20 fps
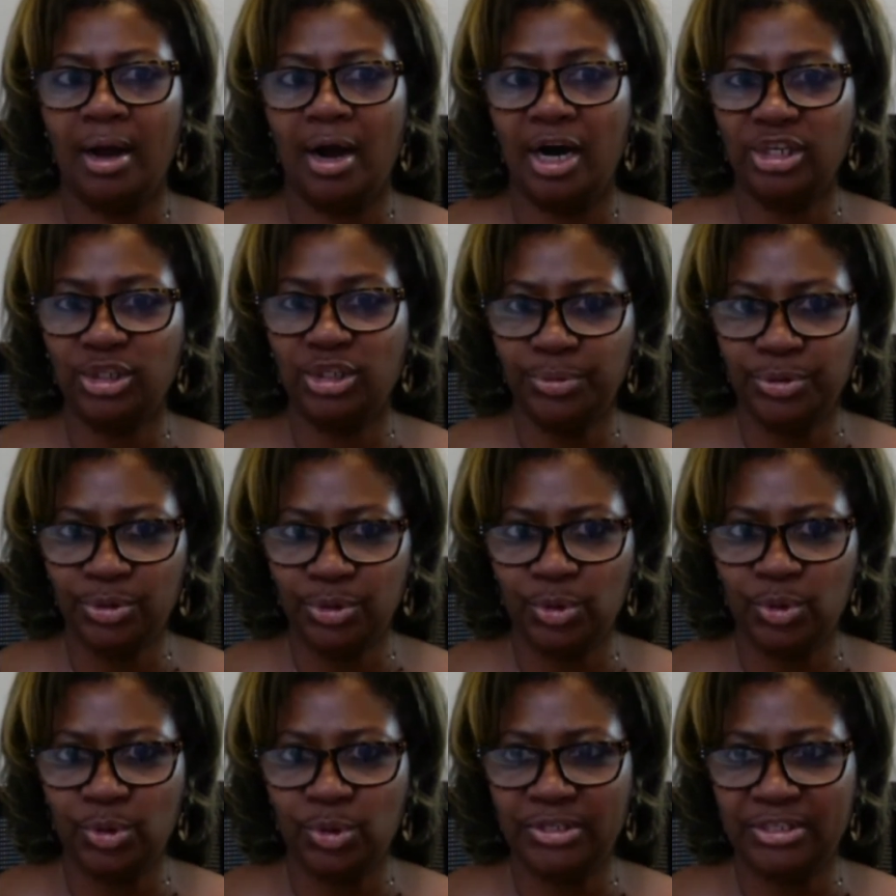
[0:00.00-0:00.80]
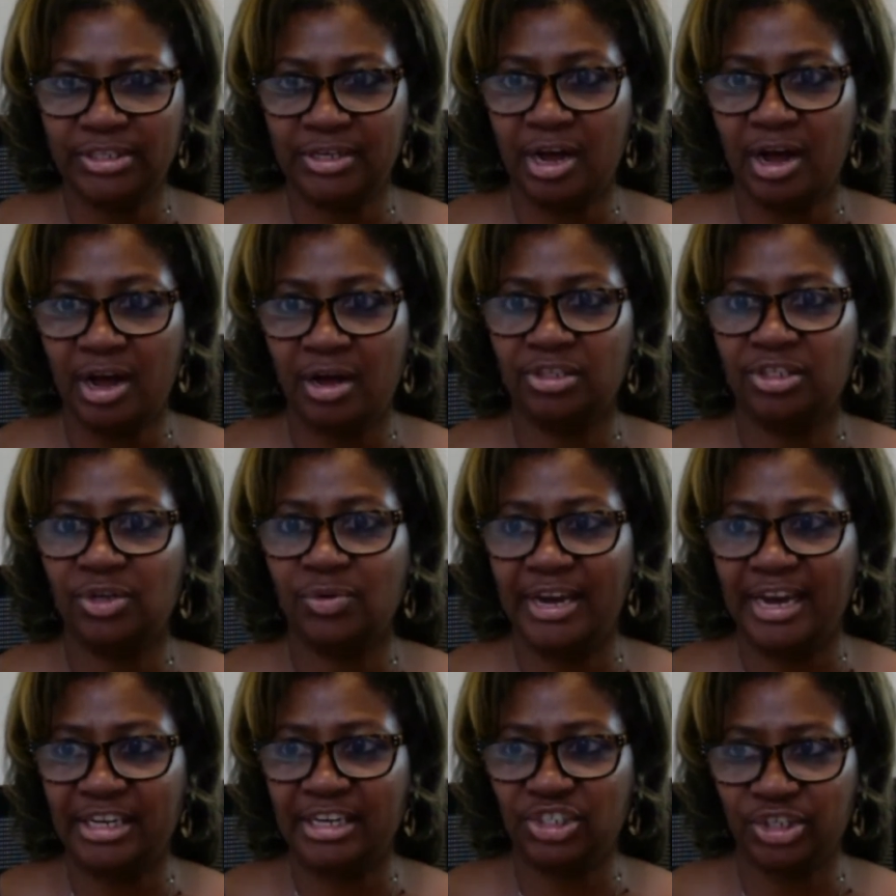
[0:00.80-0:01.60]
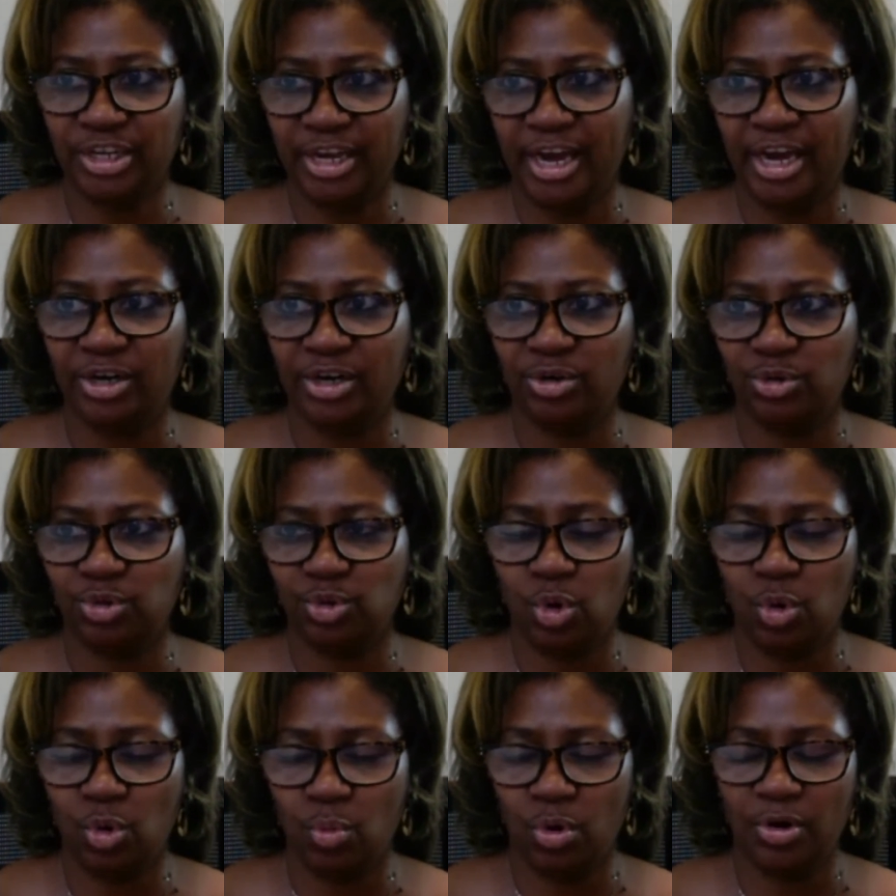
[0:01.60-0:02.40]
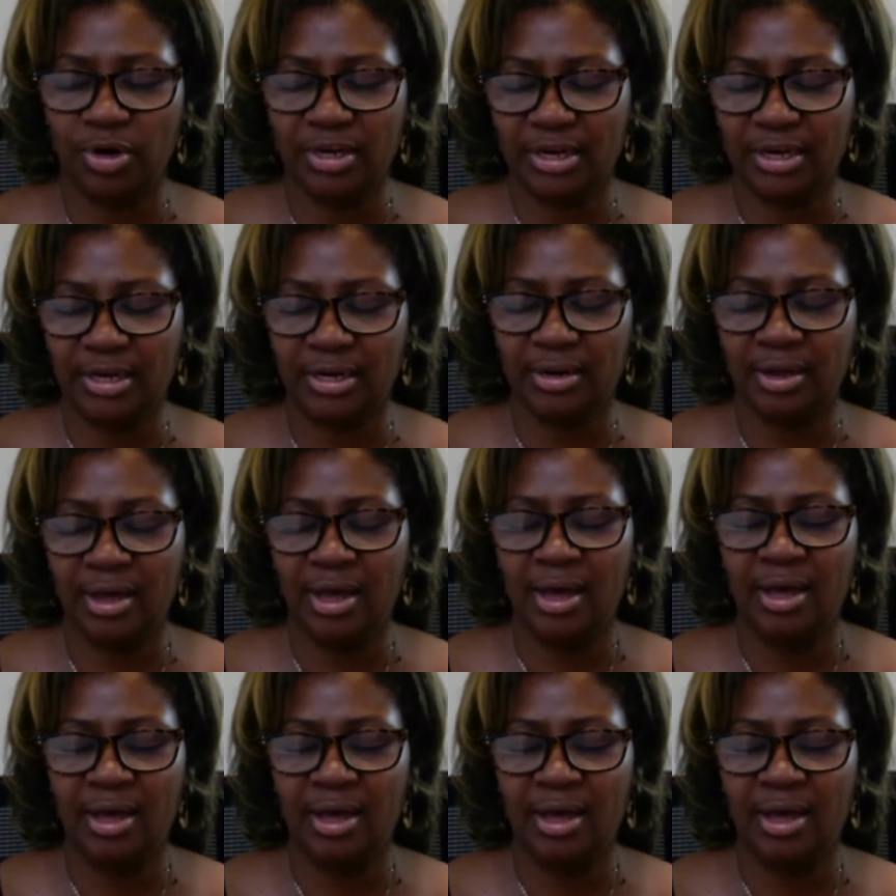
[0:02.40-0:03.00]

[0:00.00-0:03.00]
entrepreneurs and also educators or work in